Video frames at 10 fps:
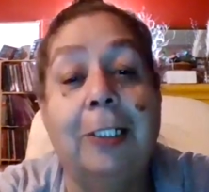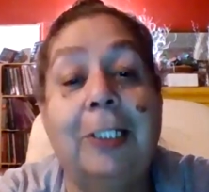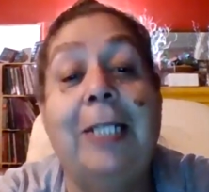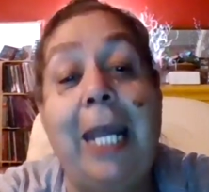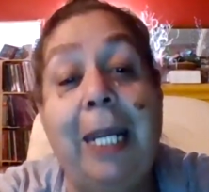
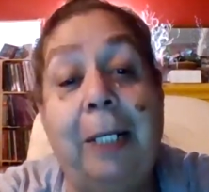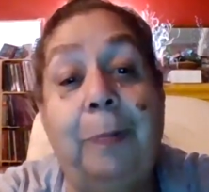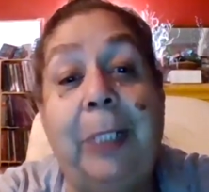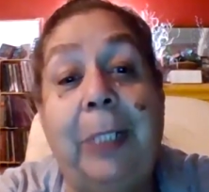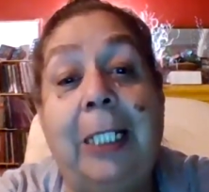today,
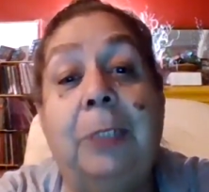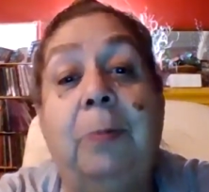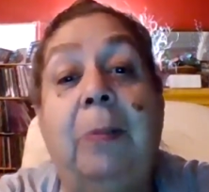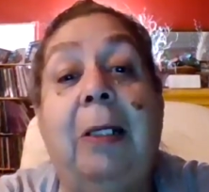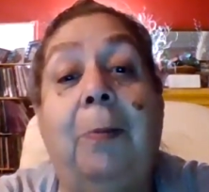because
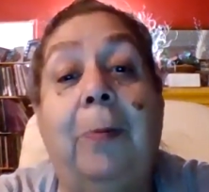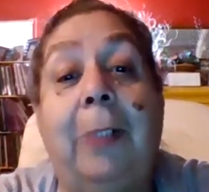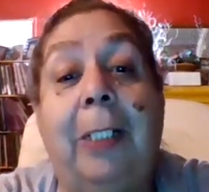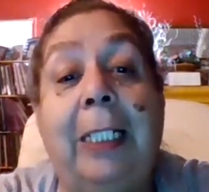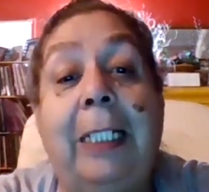
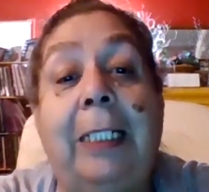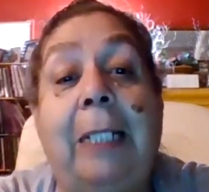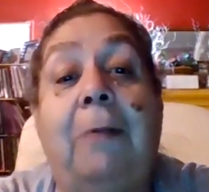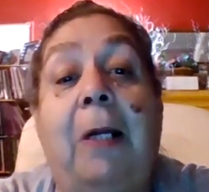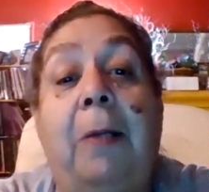
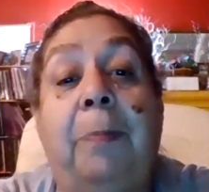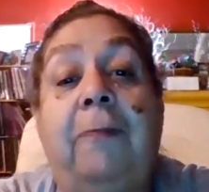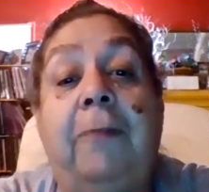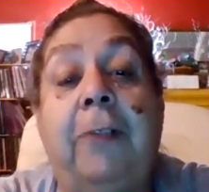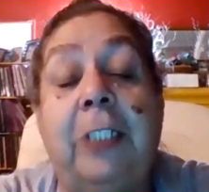they were our
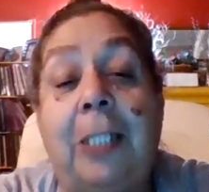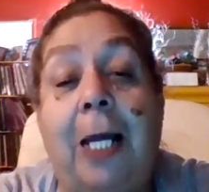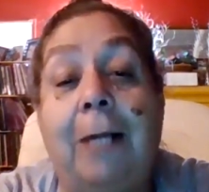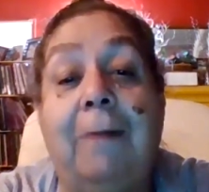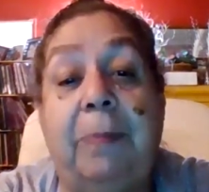first
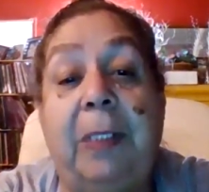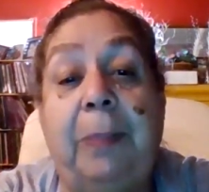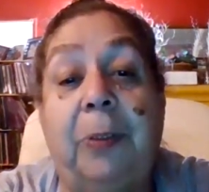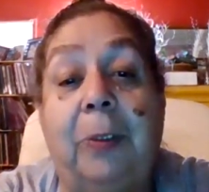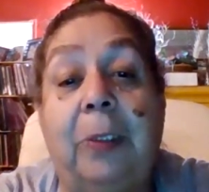Tongva
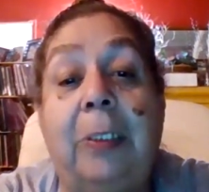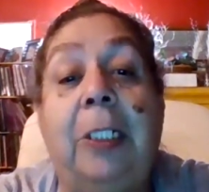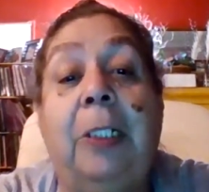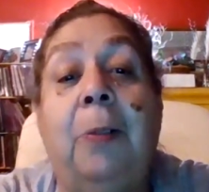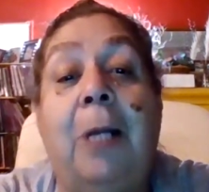people
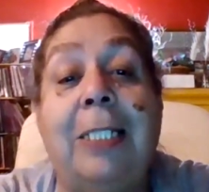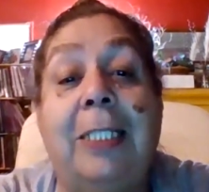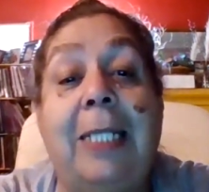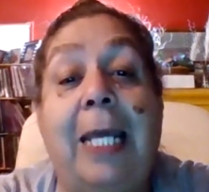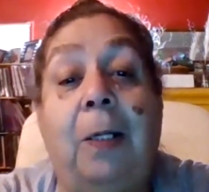
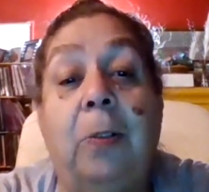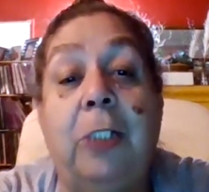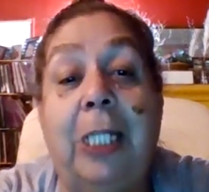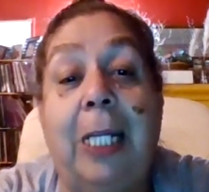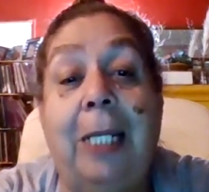crossing that
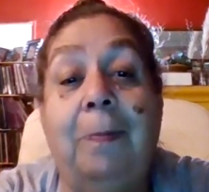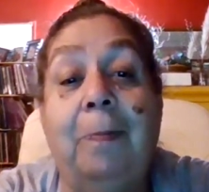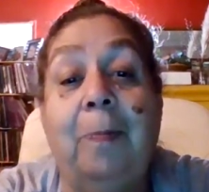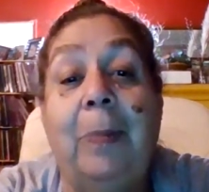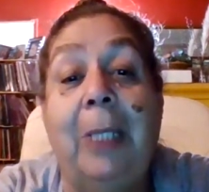ocean.
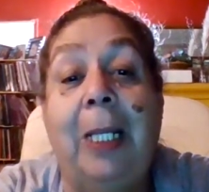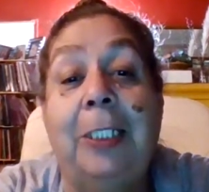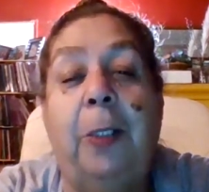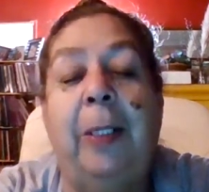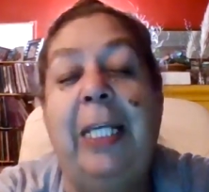
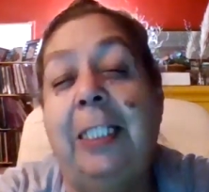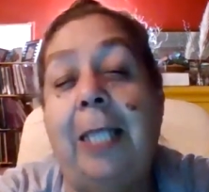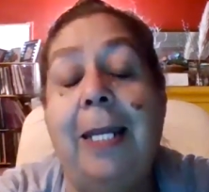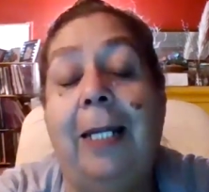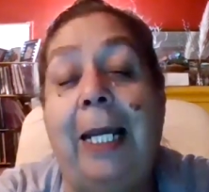So he's
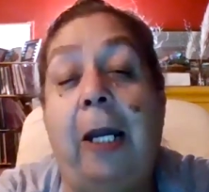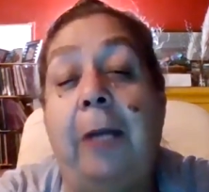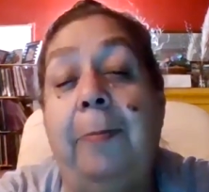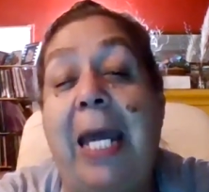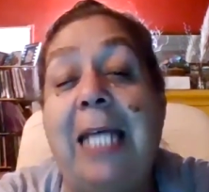kind of like
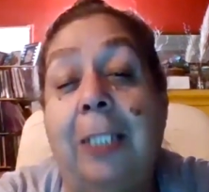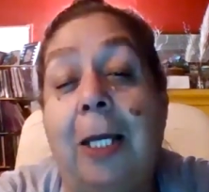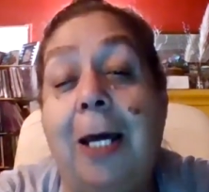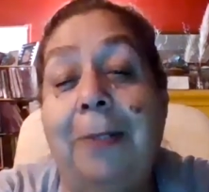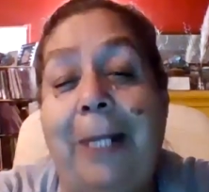our
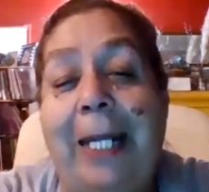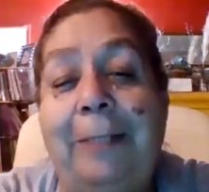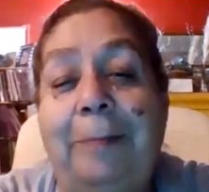mascot, right?